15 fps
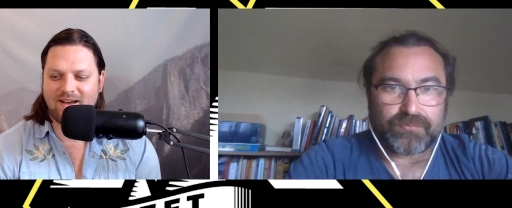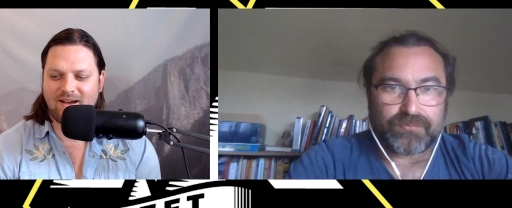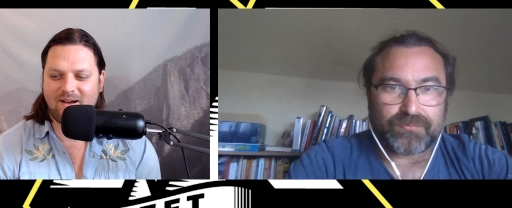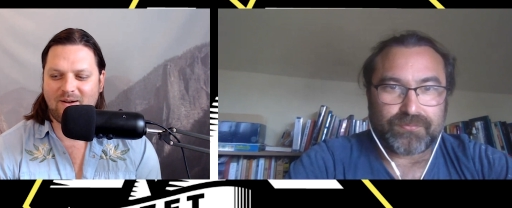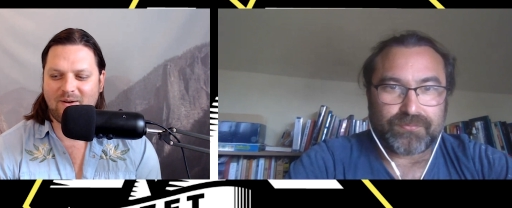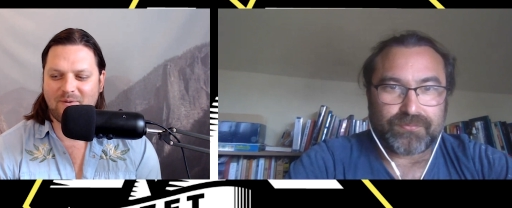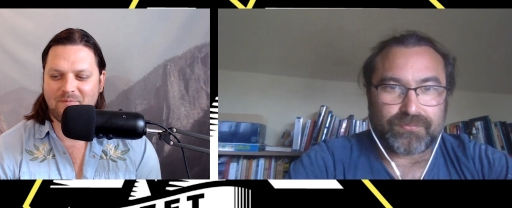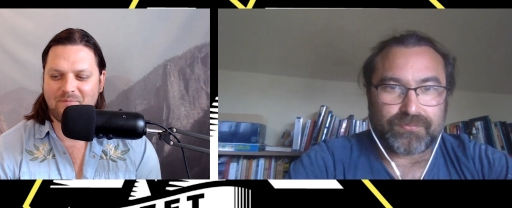
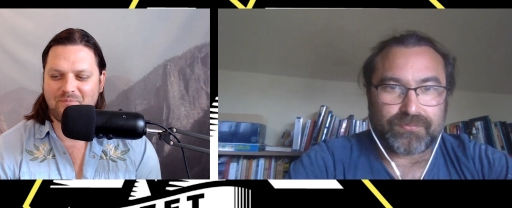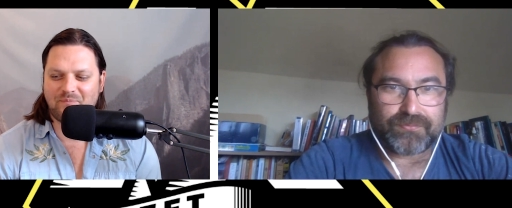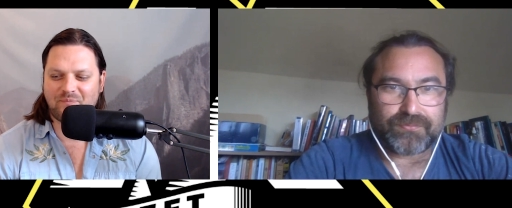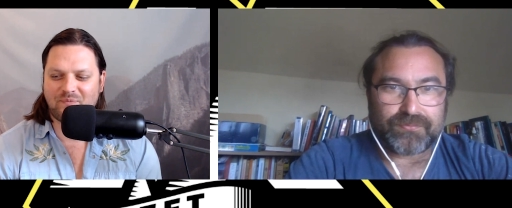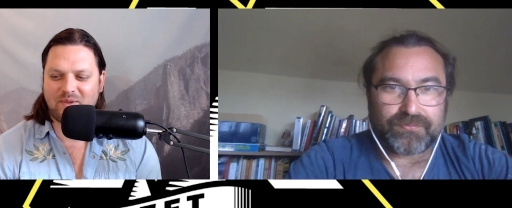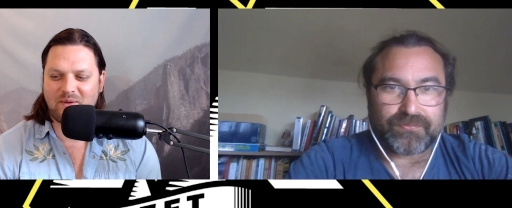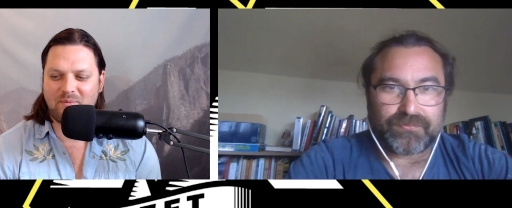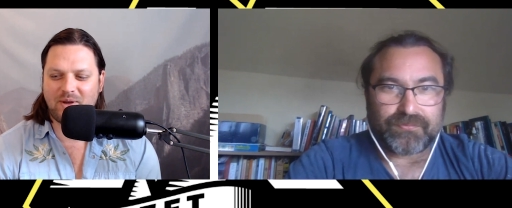Speaker 1: Um,
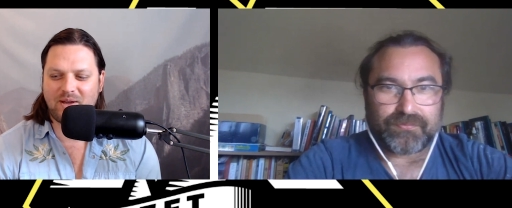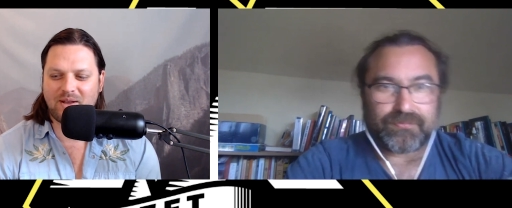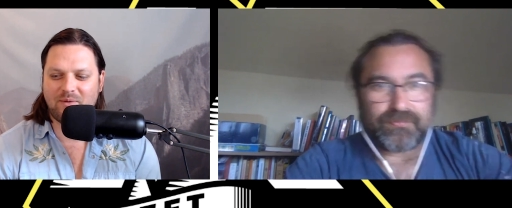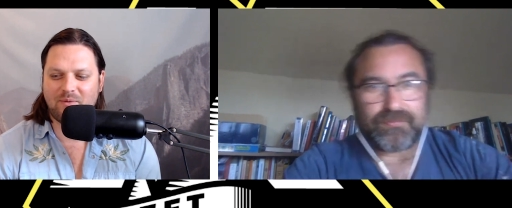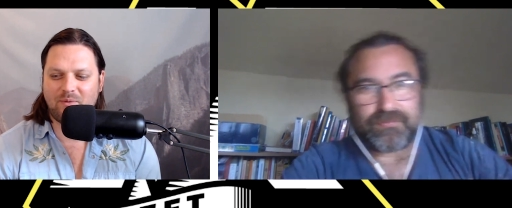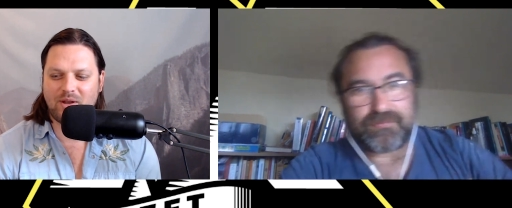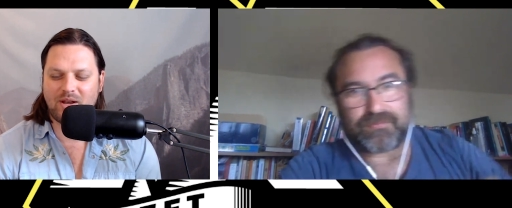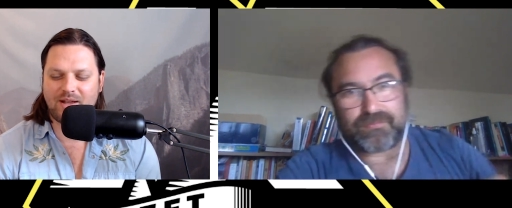but
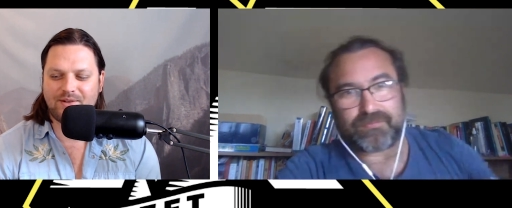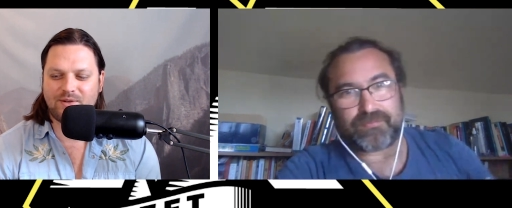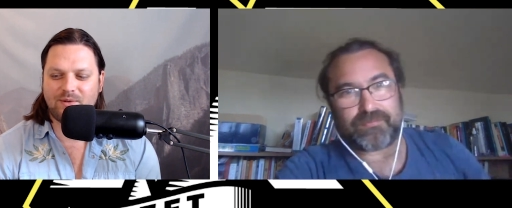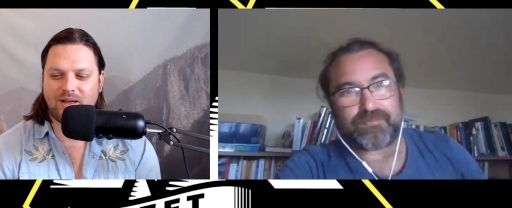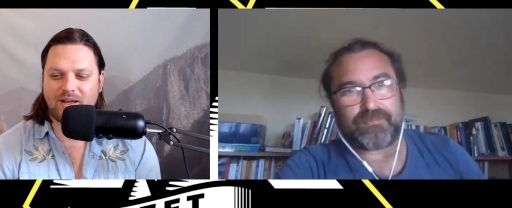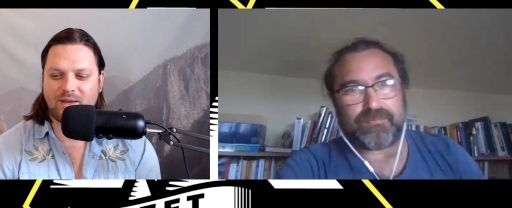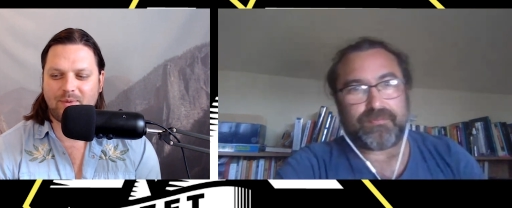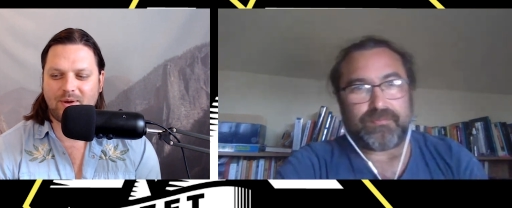what I do
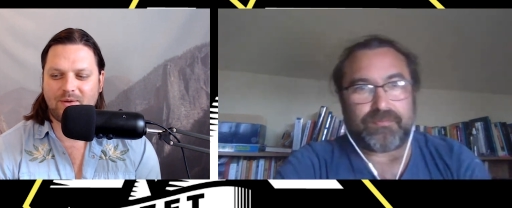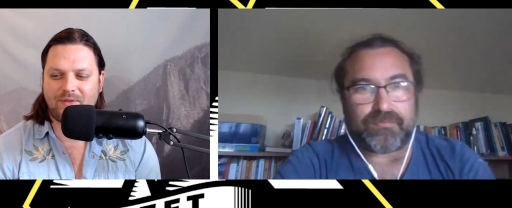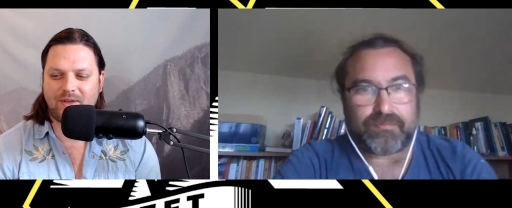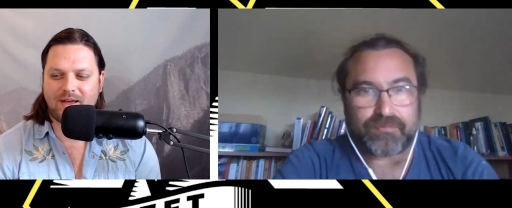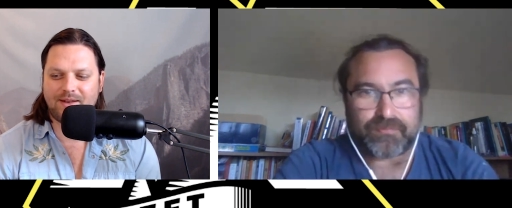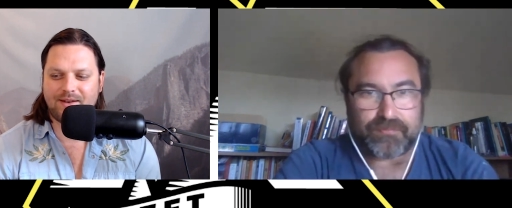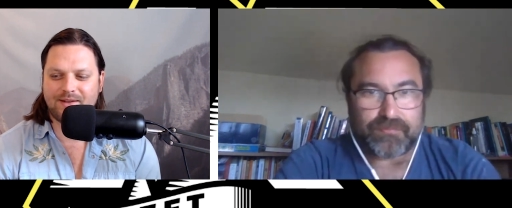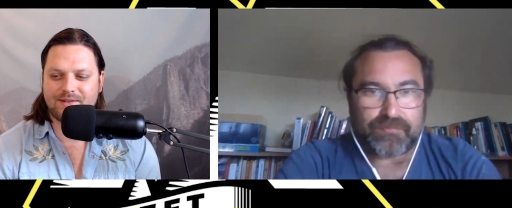like about
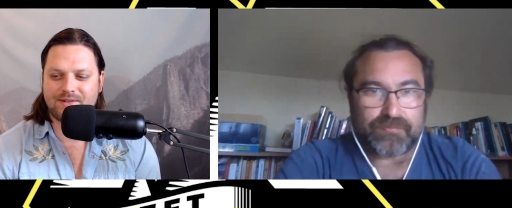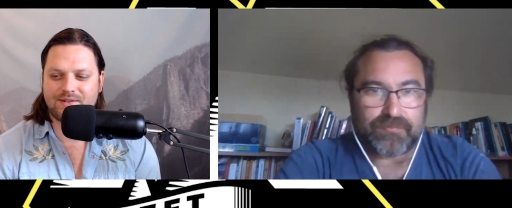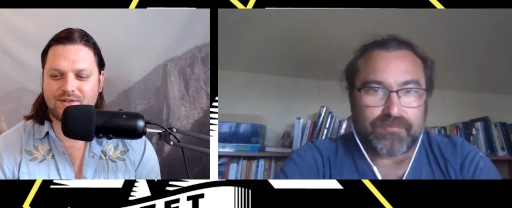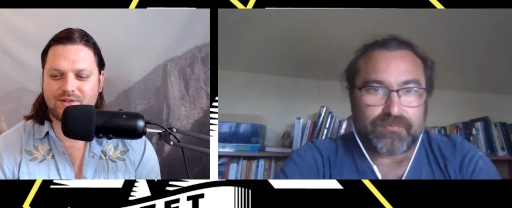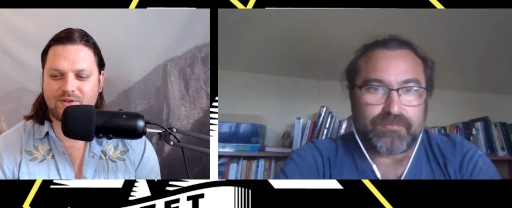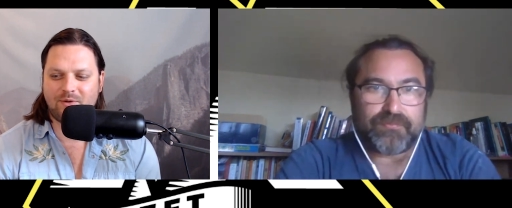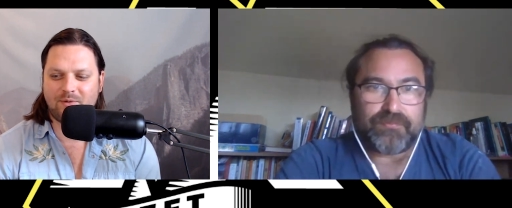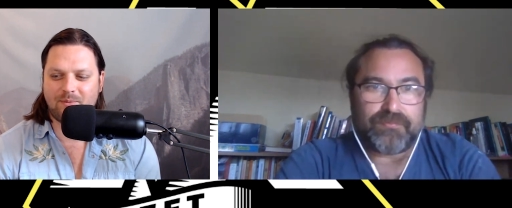that is
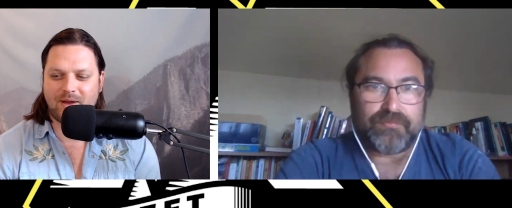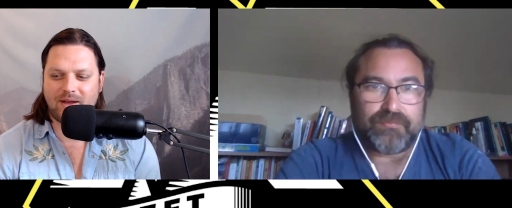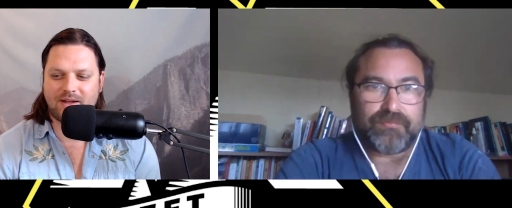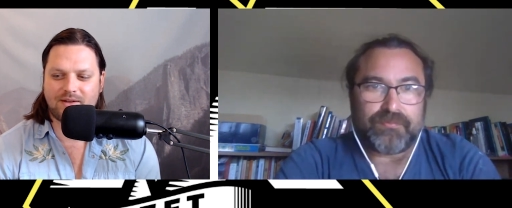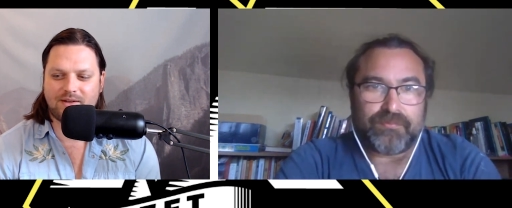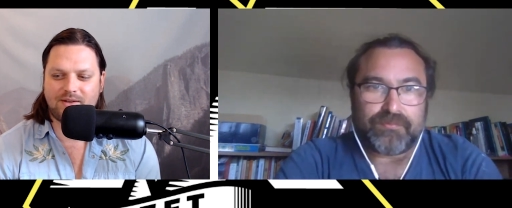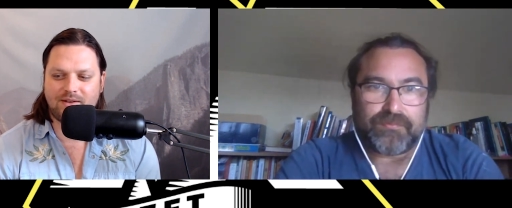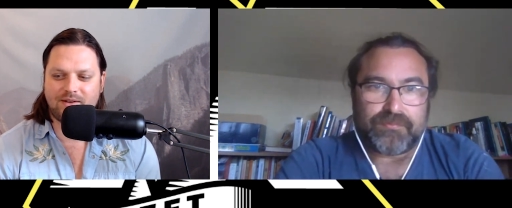just going
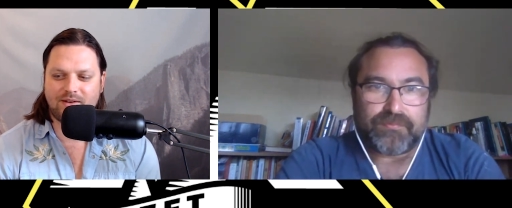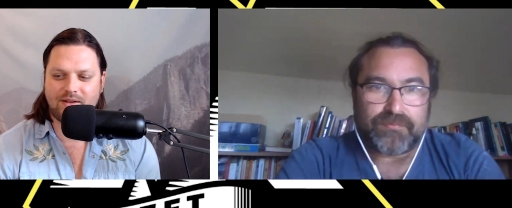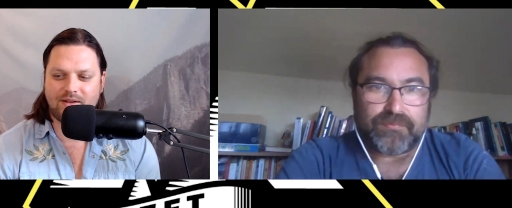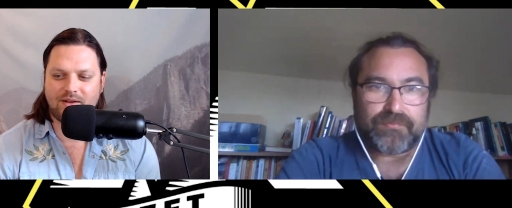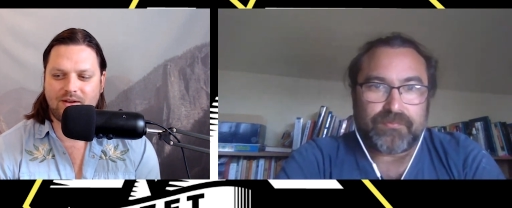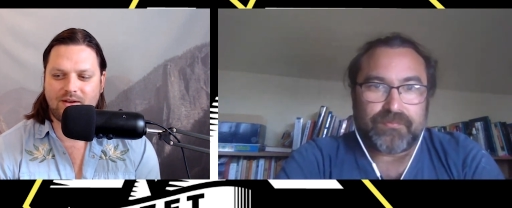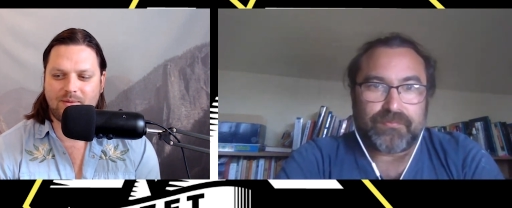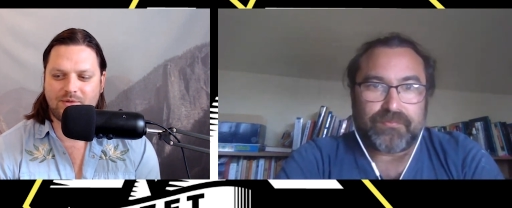back
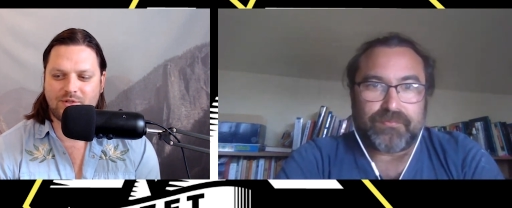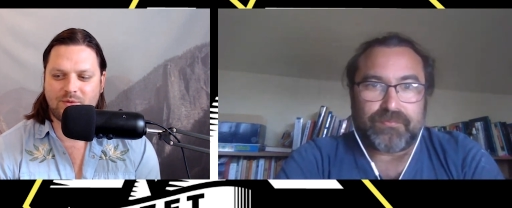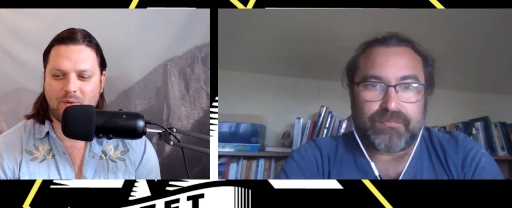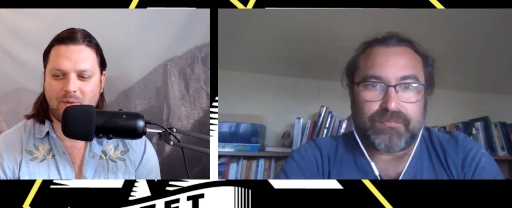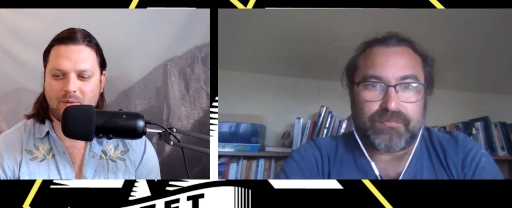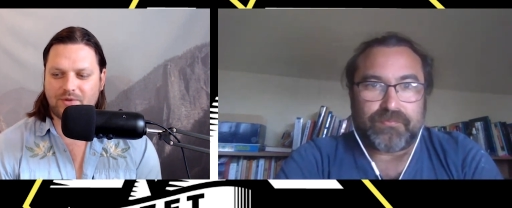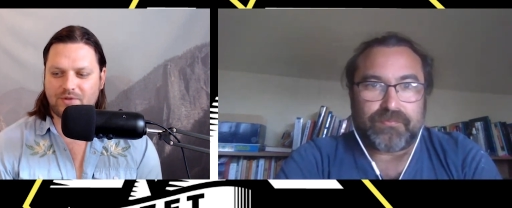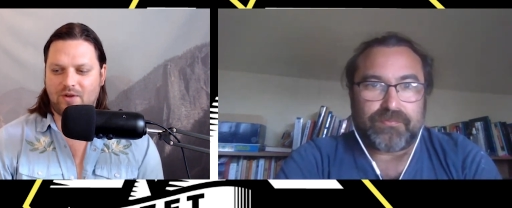um, to what we were